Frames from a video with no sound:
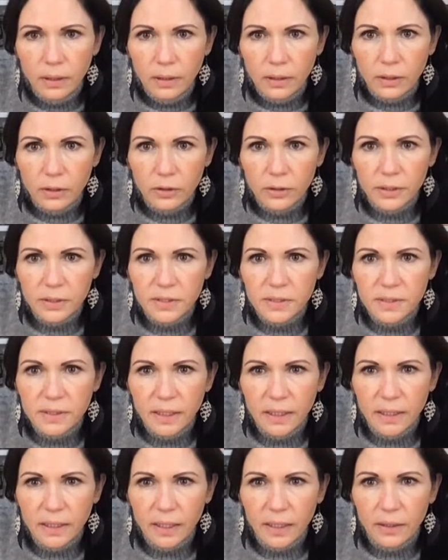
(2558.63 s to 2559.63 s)

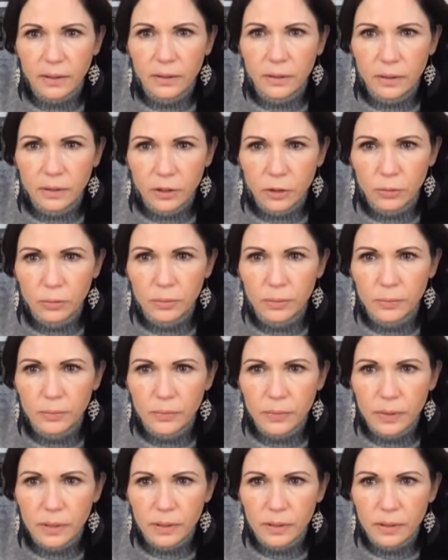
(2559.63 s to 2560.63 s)
Christina.
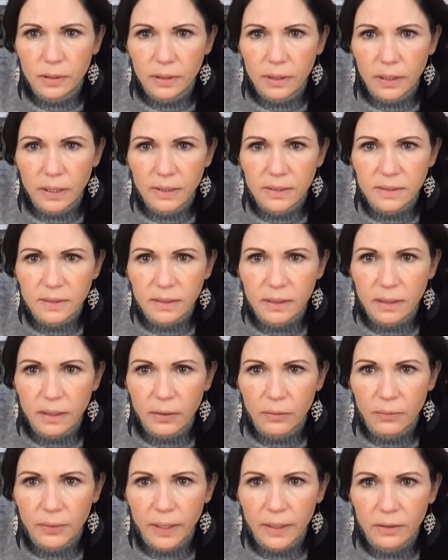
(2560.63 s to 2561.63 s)
It's
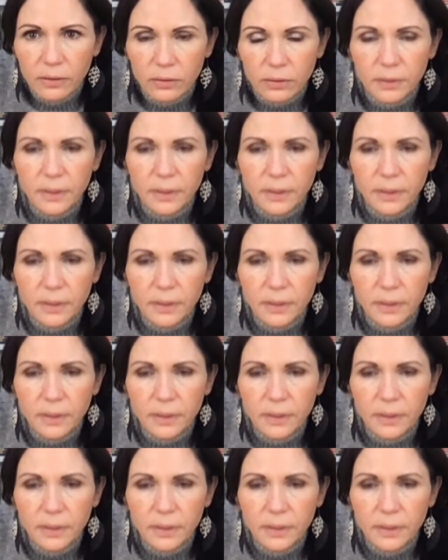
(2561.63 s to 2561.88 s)
a regular.